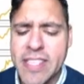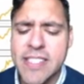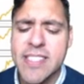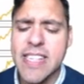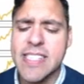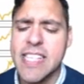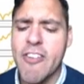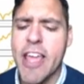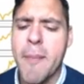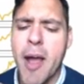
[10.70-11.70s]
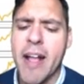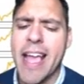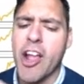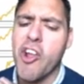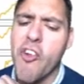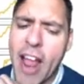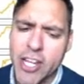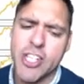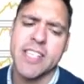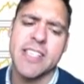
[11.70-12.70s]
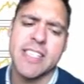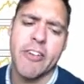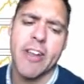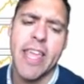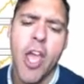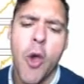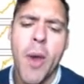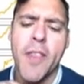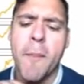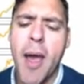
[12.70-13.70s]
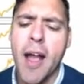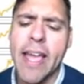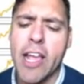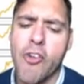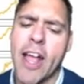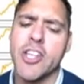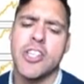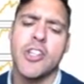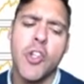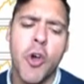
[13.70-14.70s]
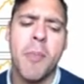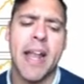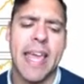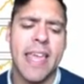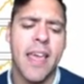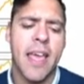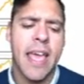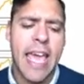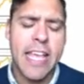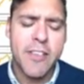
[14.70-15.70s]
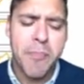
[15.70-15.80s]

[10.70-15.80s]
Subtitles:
isn't necessarily a market crash necessarily. When the market crash, normally it's